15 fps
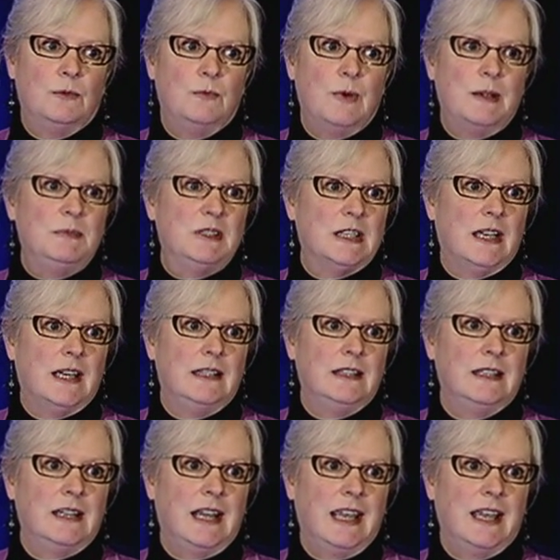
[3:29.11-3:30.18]
the website
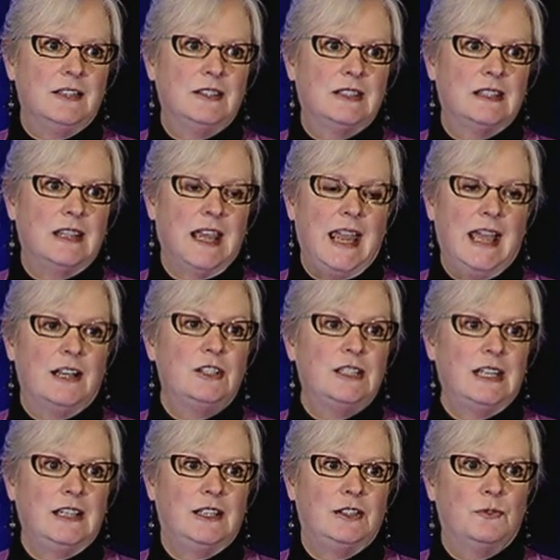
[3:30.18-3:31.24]
that has the
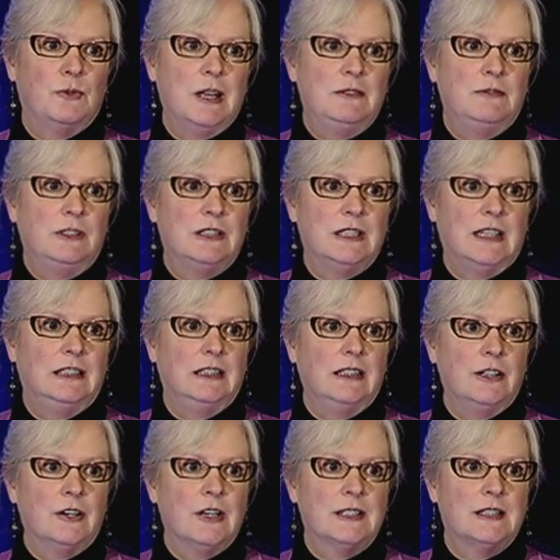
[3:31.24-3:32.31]
annotated Grateful Dead
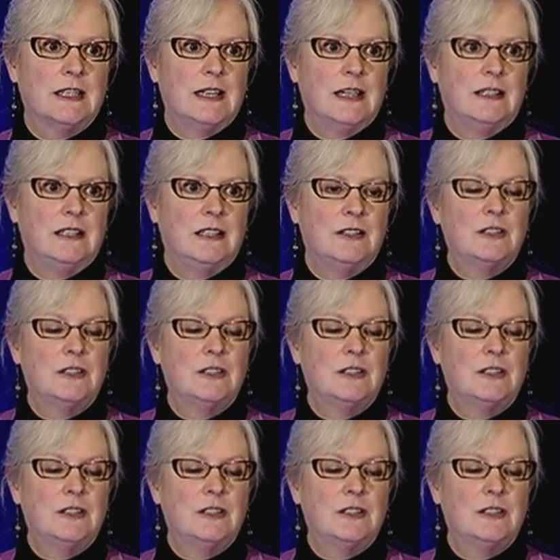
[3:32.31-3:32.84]
lyrics on it.